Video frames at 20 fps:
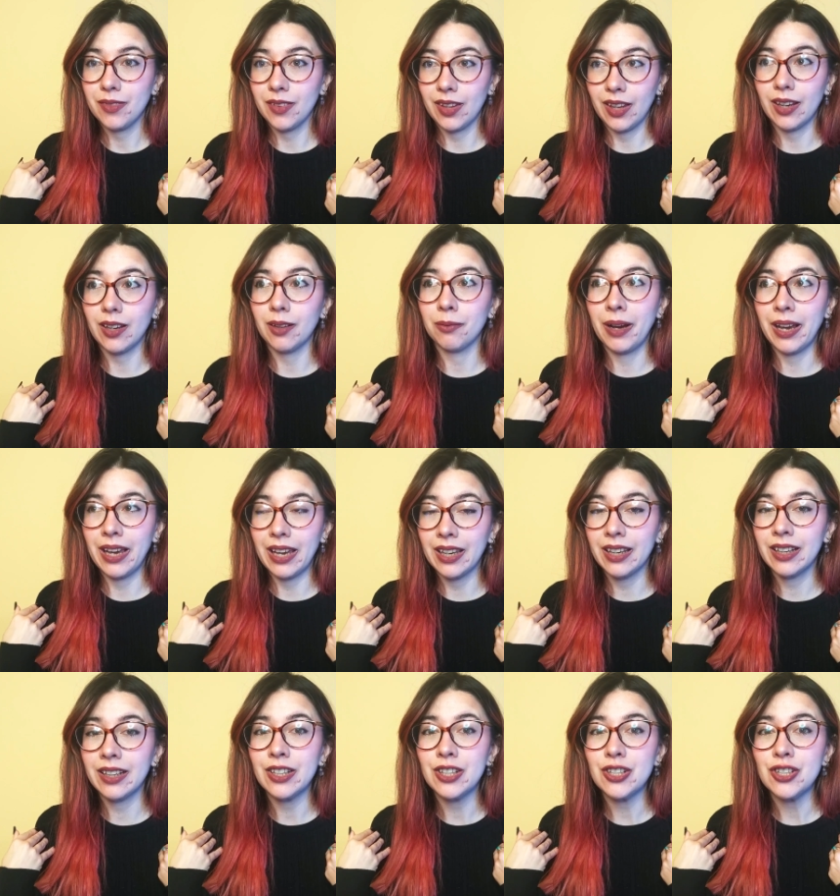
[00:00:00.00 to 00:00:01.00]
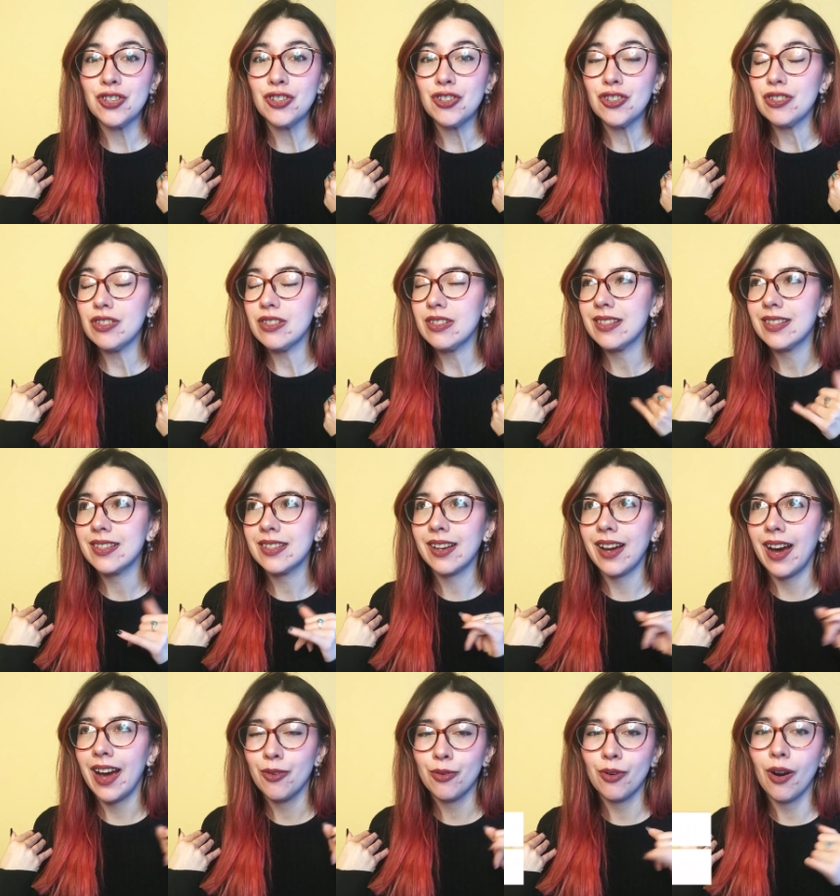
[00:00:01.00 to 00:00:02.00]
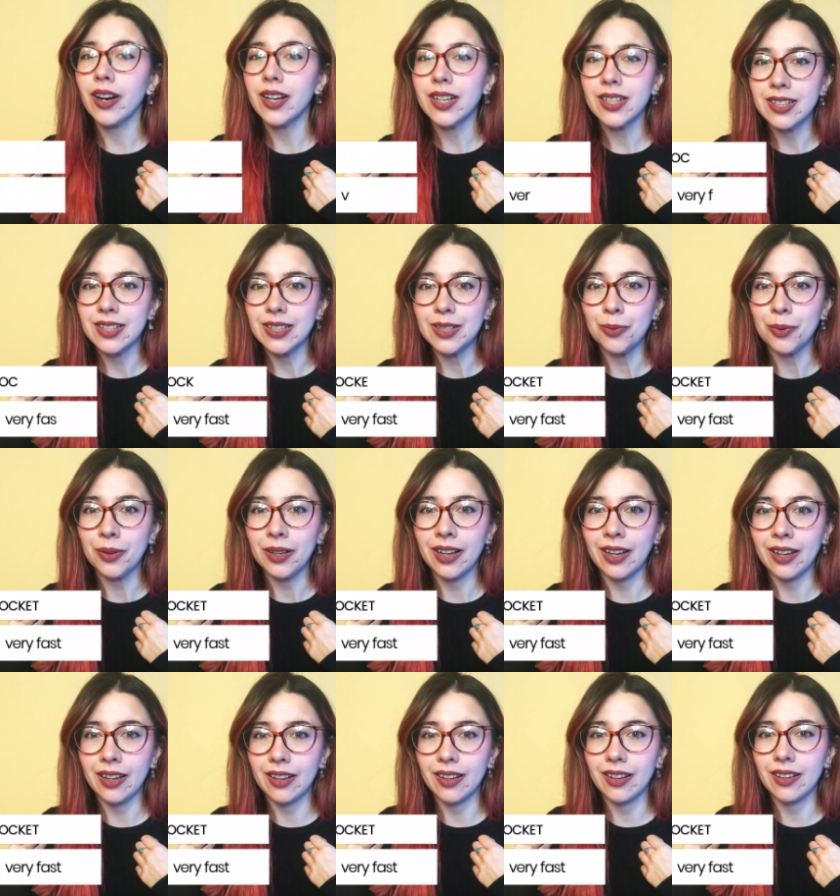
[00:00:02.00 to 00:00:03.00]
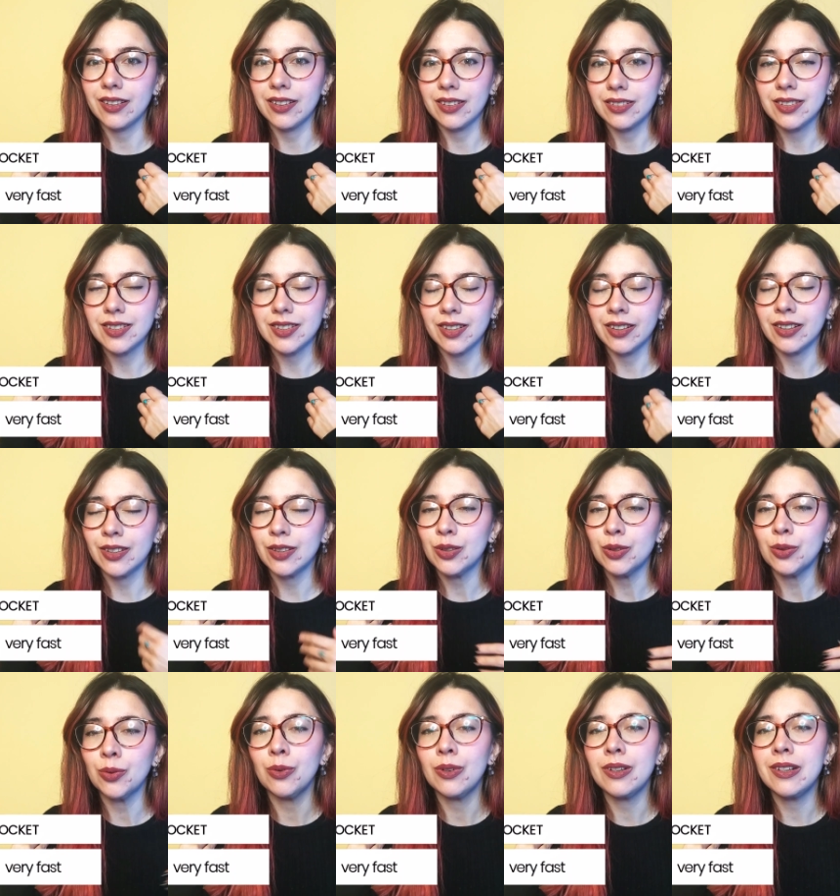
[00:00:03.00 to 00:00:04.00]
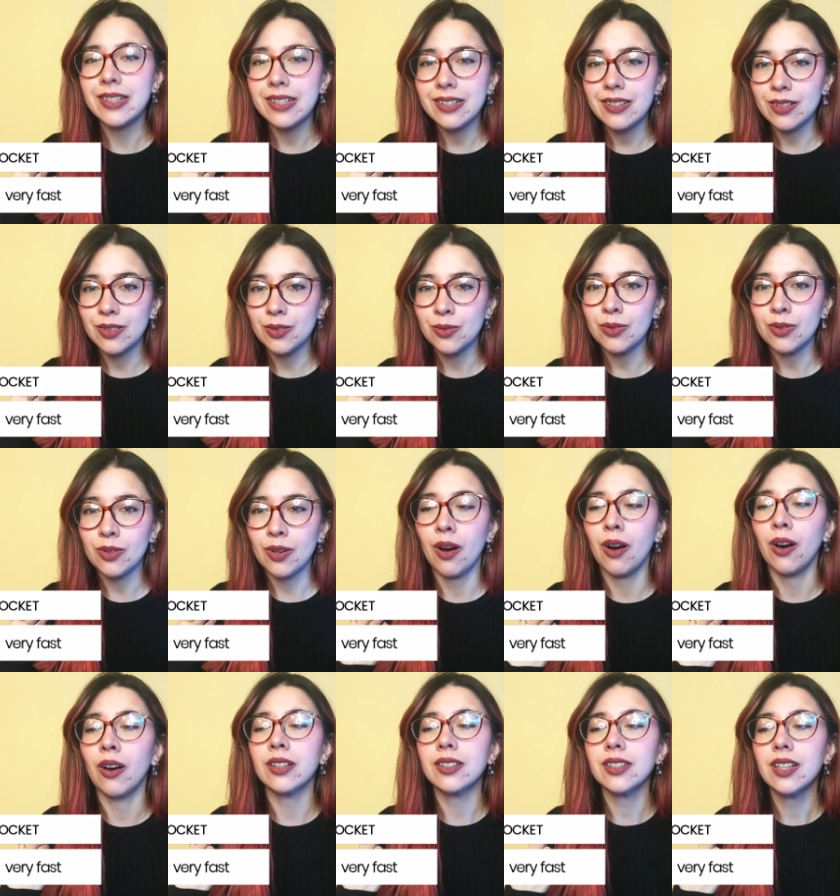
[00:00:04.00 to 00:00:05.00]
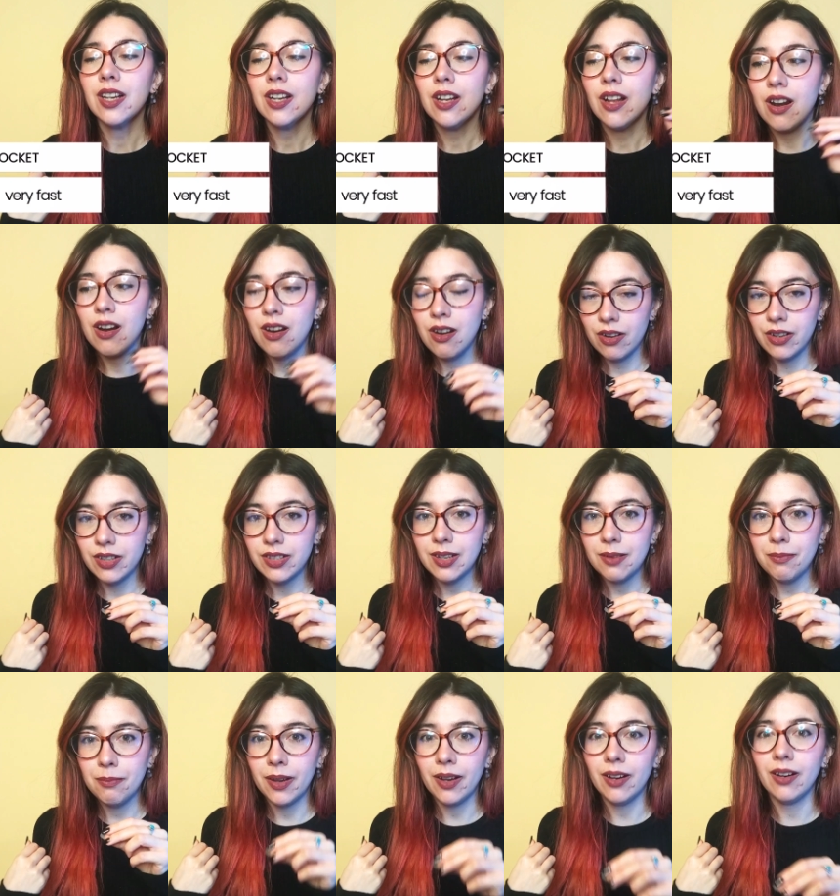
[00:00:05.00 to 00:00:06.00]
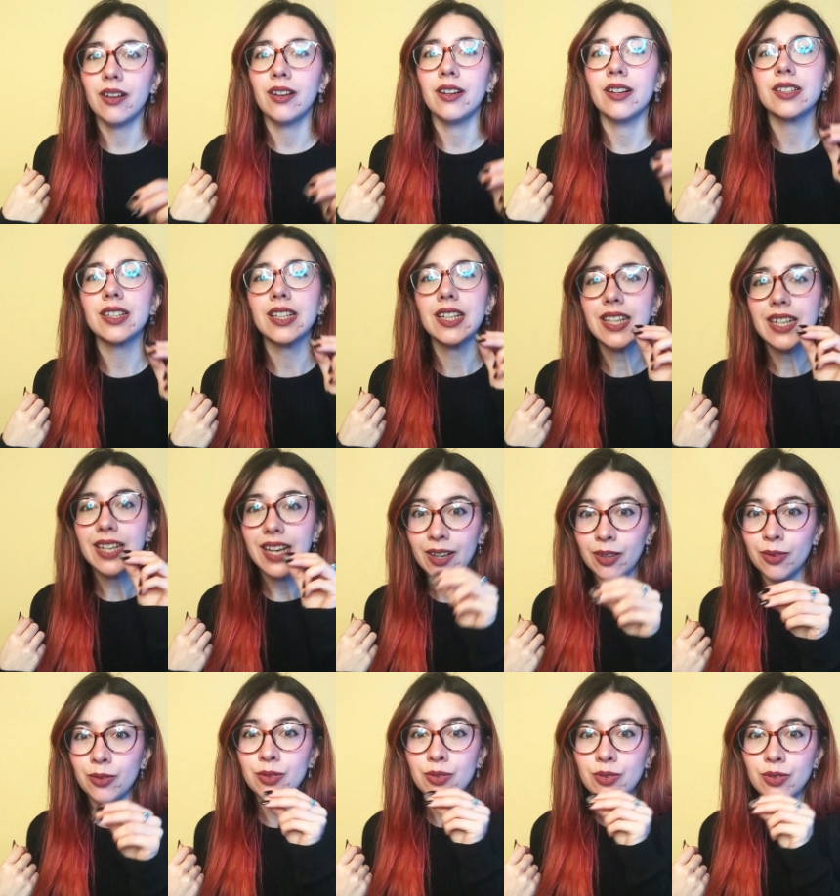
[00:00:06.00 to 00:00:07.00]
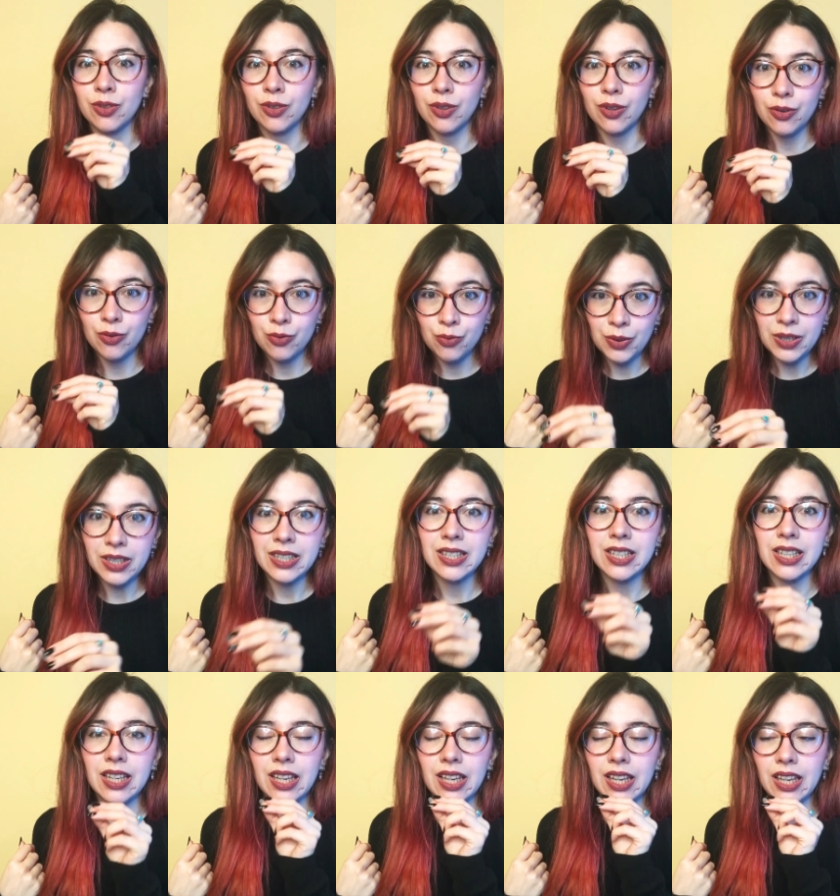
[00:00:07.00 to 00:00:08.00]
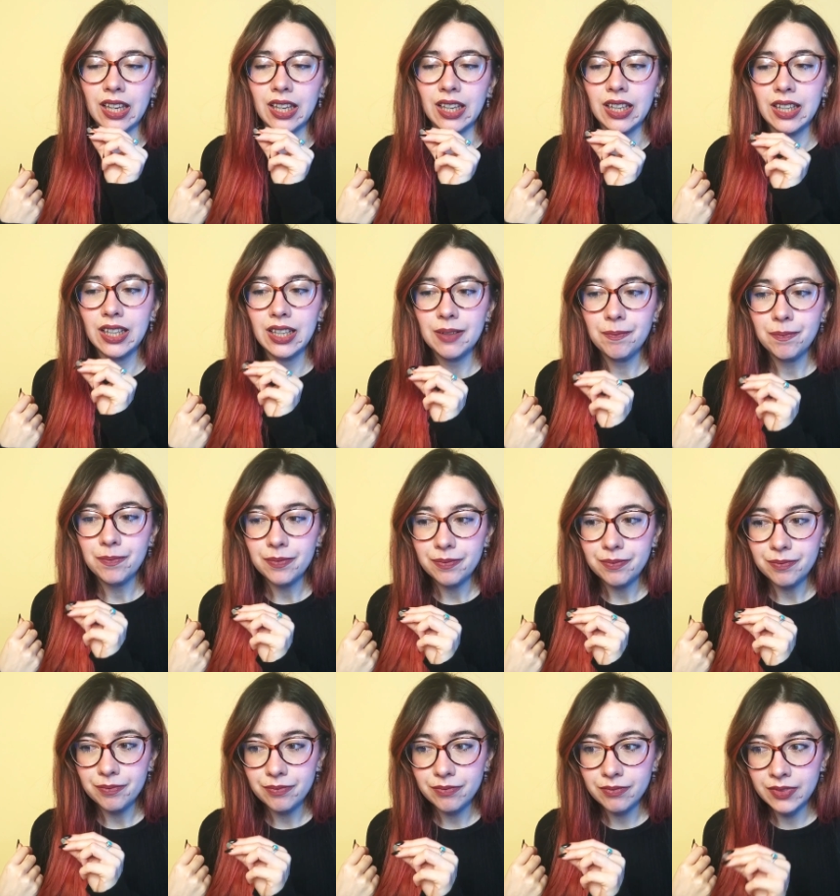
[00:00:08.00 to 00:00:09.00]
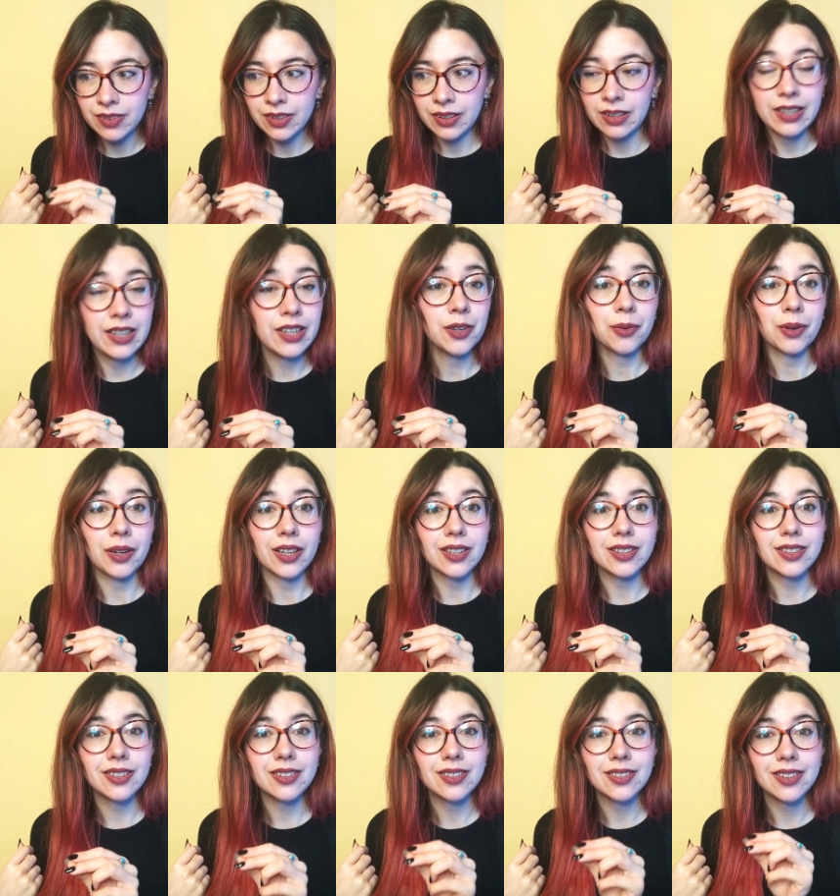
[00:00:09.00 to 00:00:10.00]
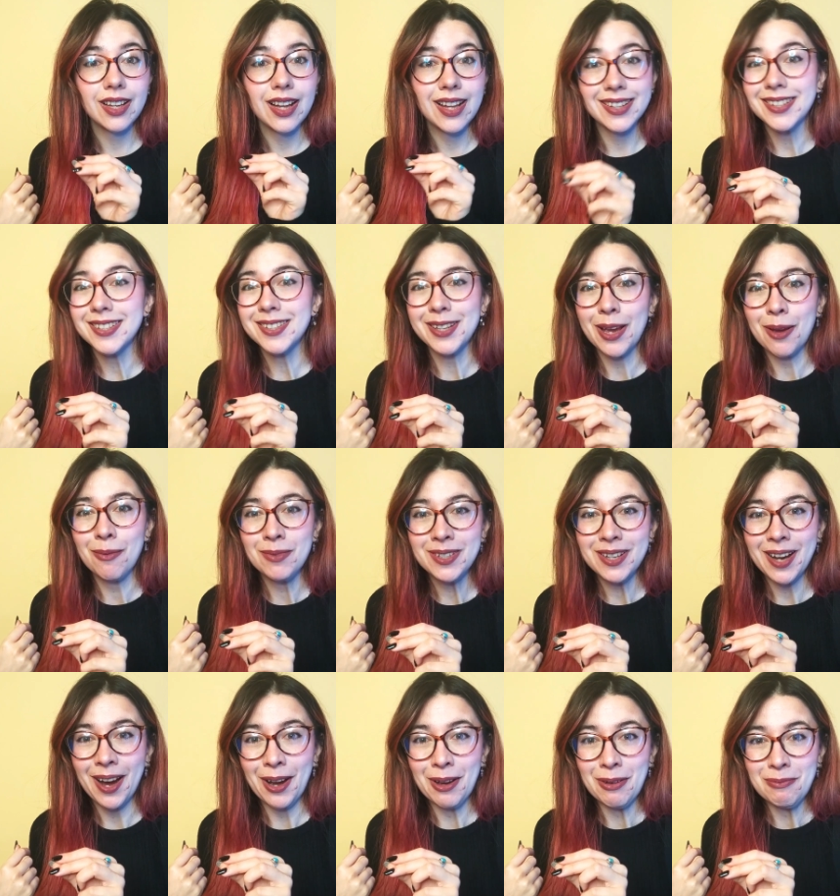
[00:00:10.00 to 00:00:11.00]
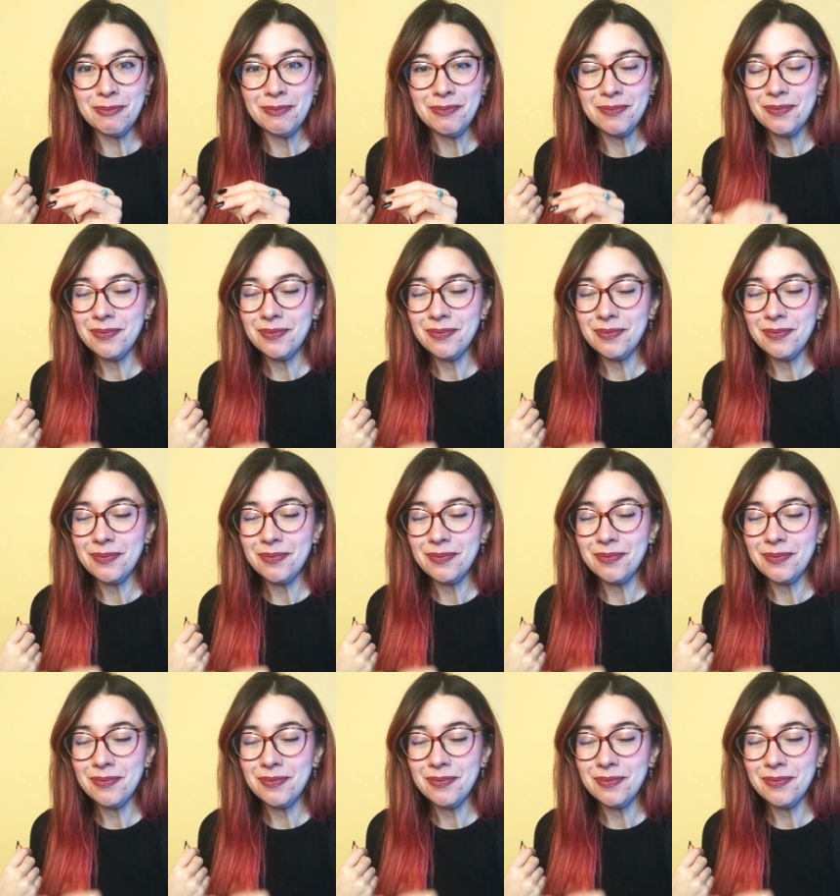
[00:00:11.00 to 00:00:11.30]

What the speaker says: Like, my English skyrocketed when I started to listen to songs, learn them by heart, and also reading the lyrics at the same time.